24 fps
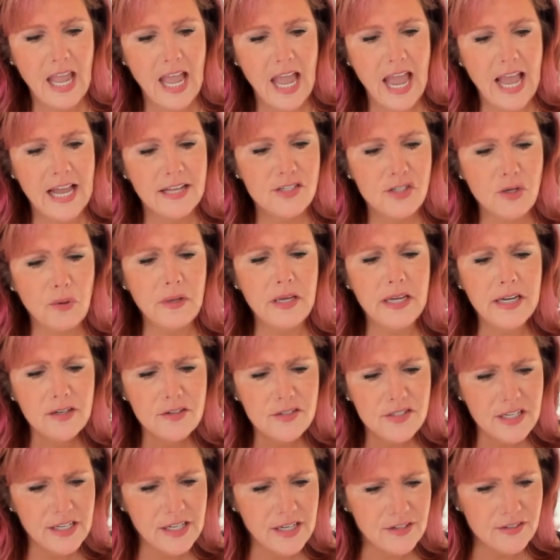And so
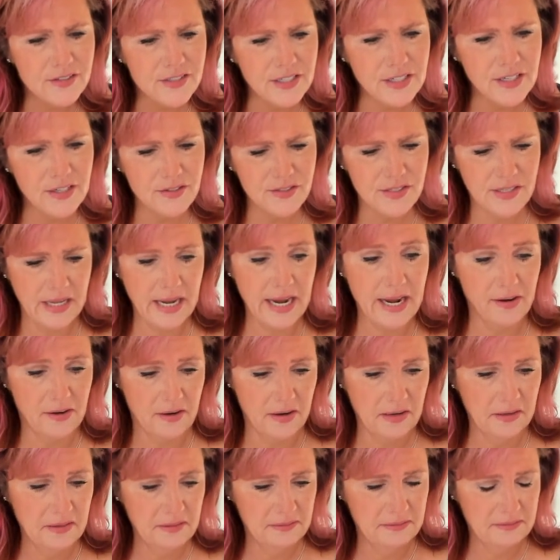years and years and years
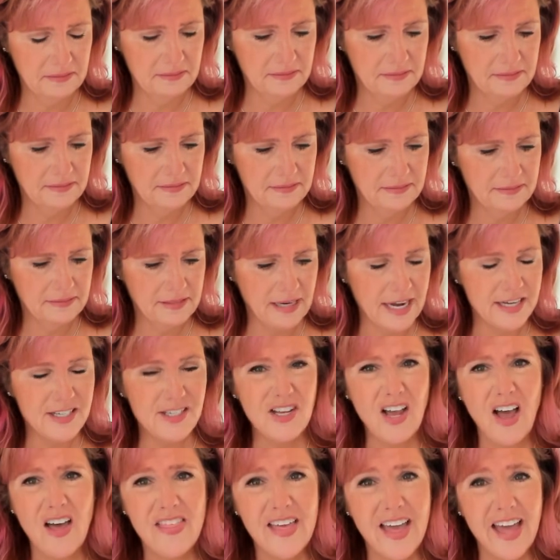later, I
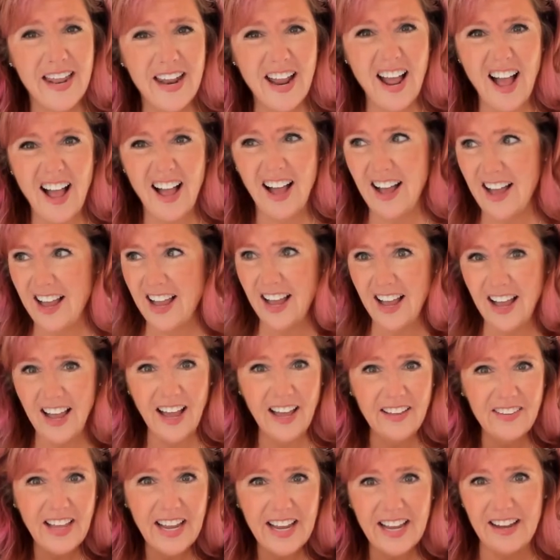saw that
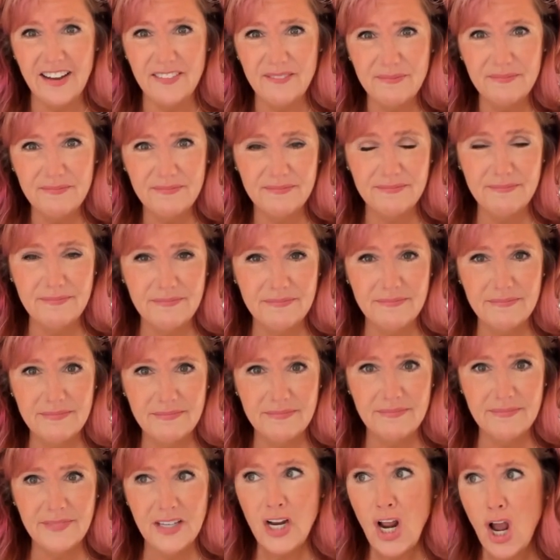on like a,
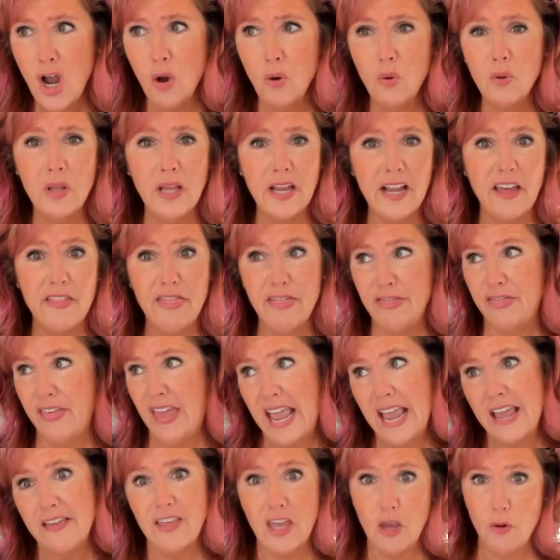you know, like a
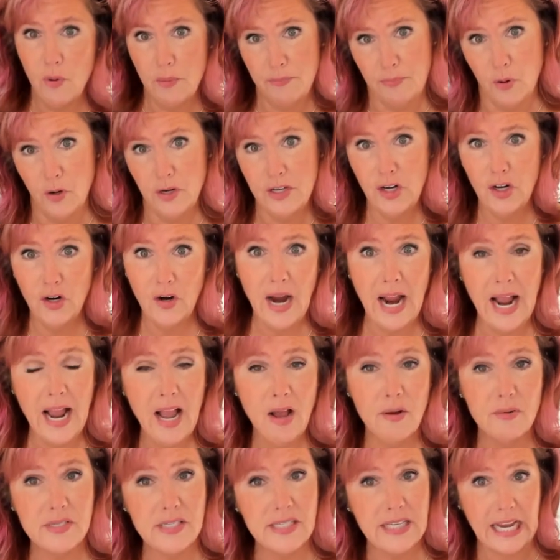thing that you would put in your house,